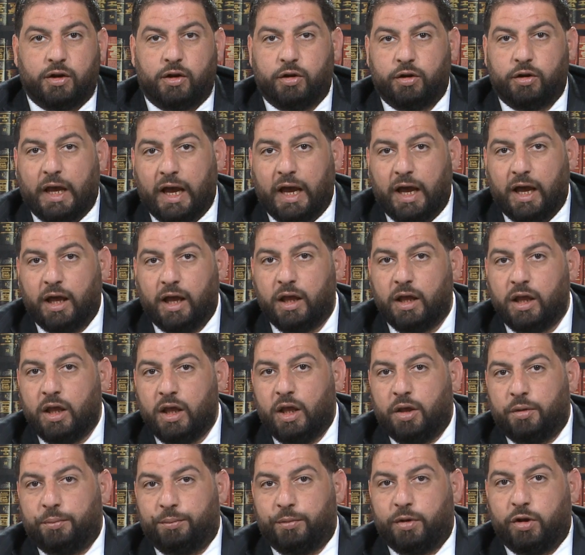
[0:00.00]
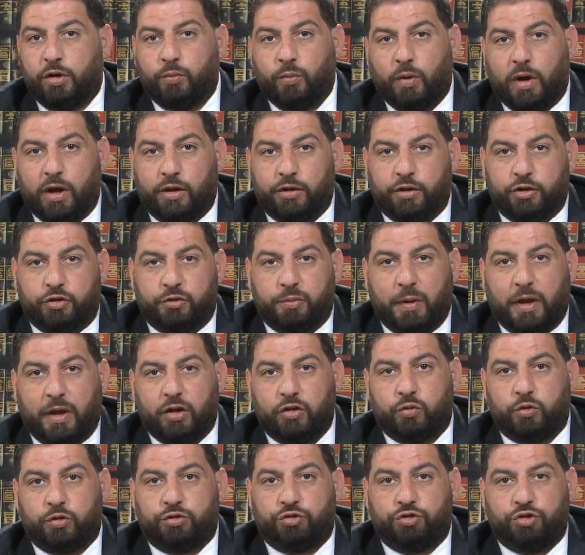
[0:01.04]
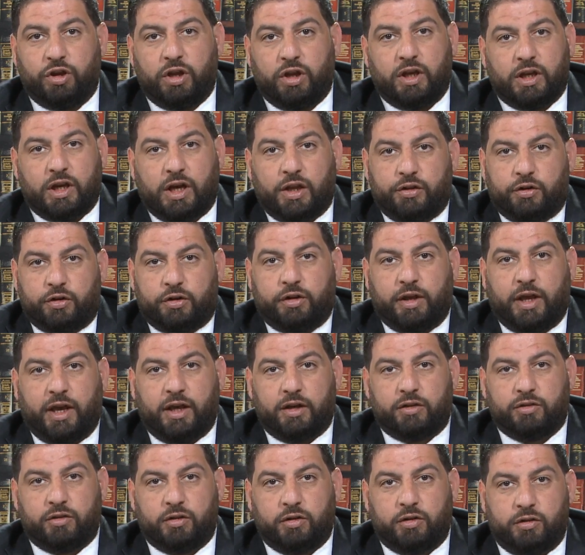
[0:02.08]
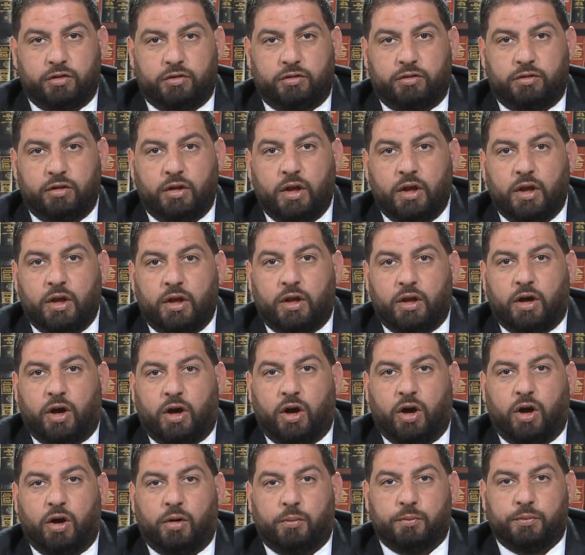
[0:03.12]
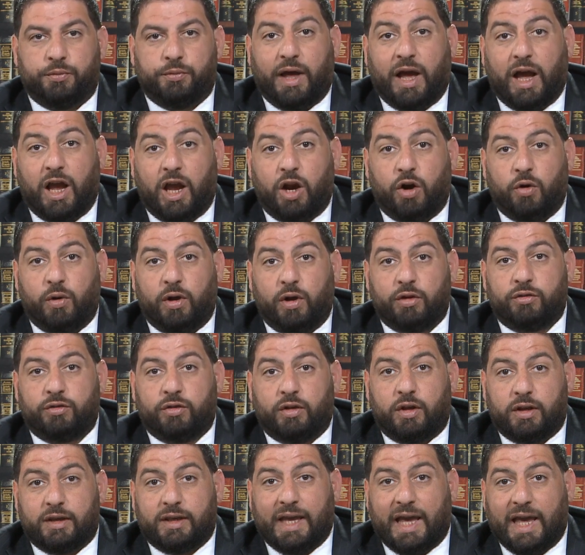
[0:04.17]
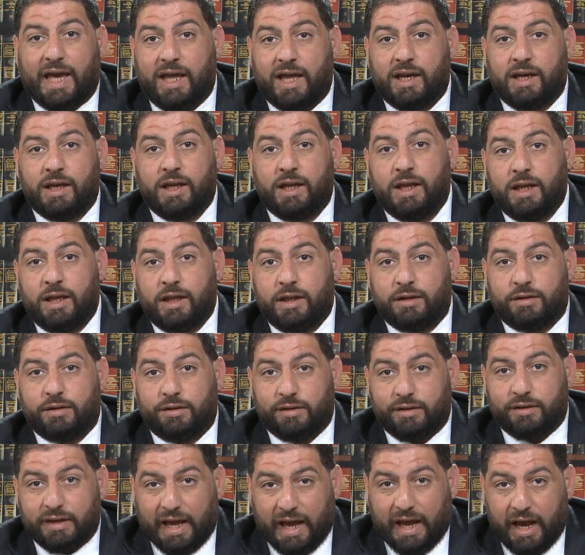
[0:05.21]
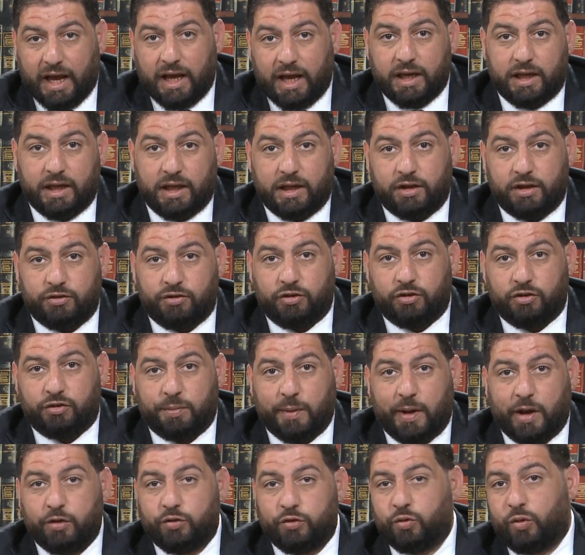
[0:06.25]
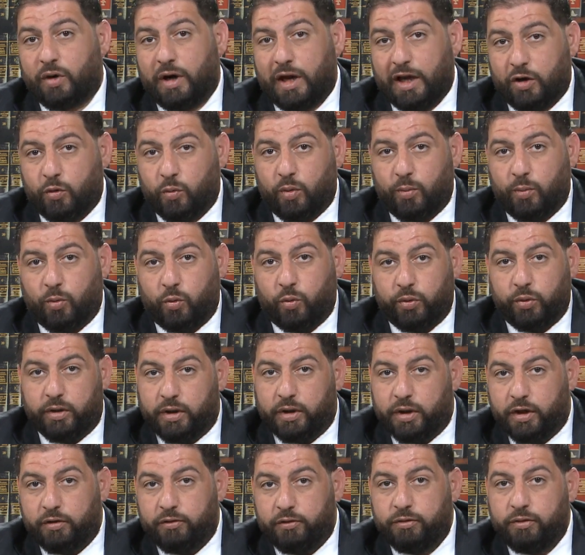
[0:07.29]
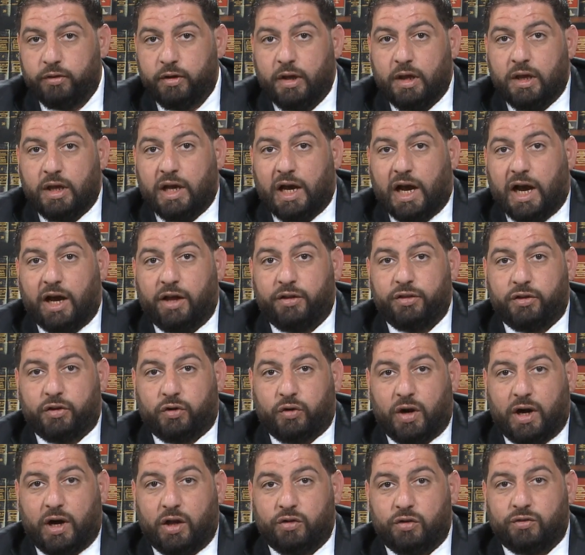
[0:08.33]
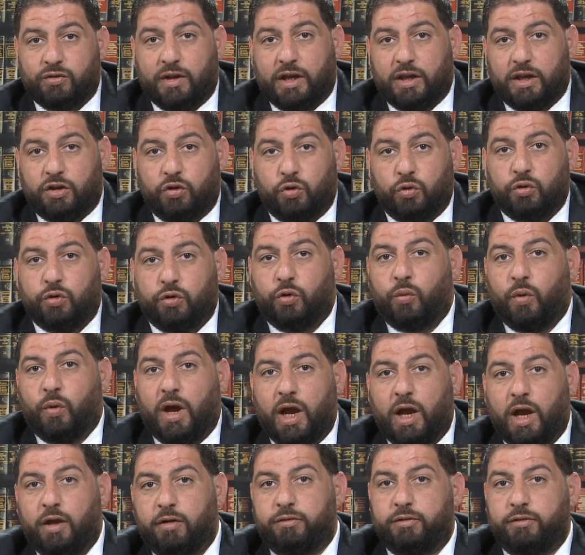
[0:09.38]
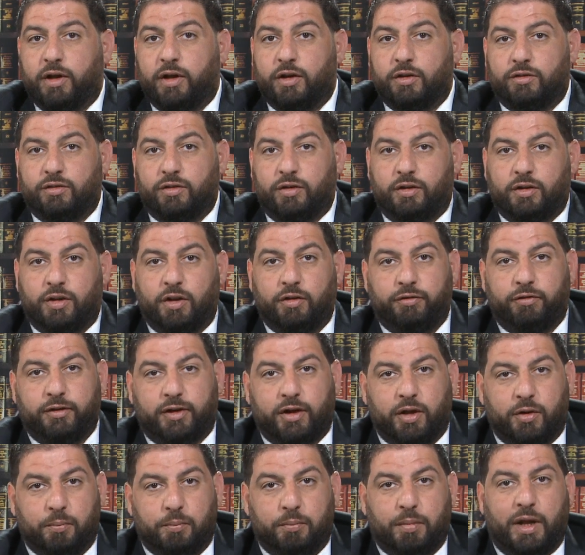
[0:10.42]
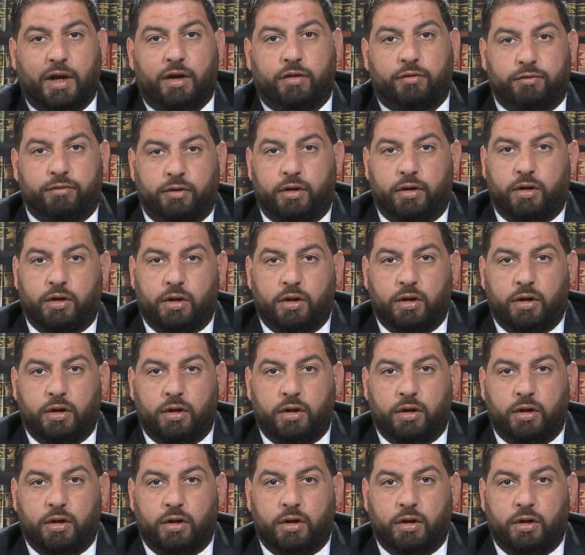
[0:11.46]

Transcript: their yacht, meanwhile the spouse was cheating on their taxes, the IRS can deny innocent spouse or equitable relief on the grounds that you derived a significant benefit.